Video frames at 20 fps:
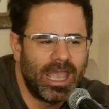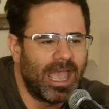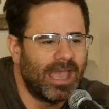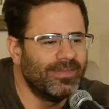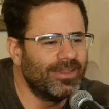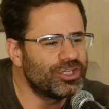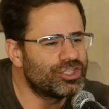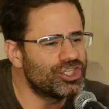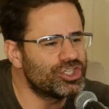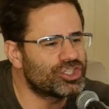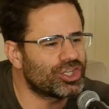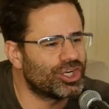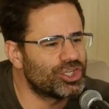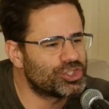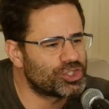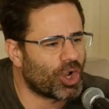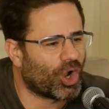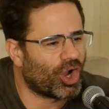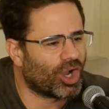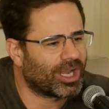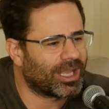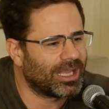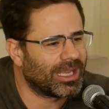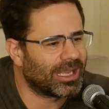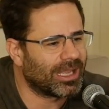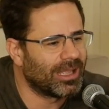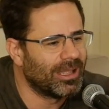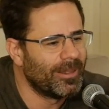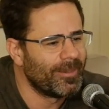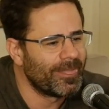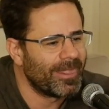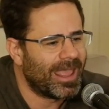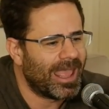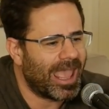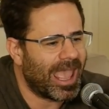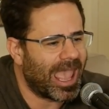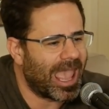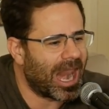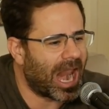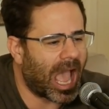and then she started talking
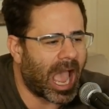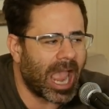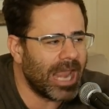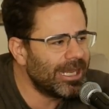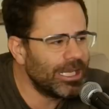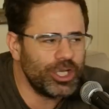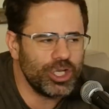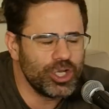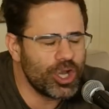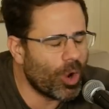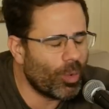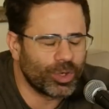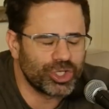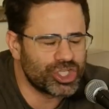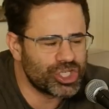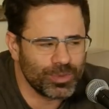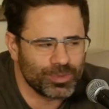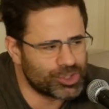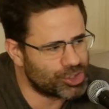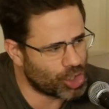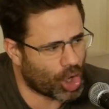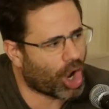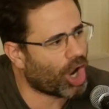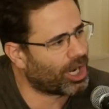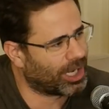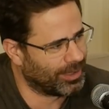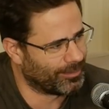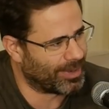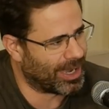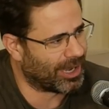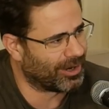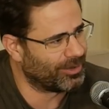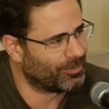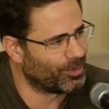and I didn't know what she was talking about.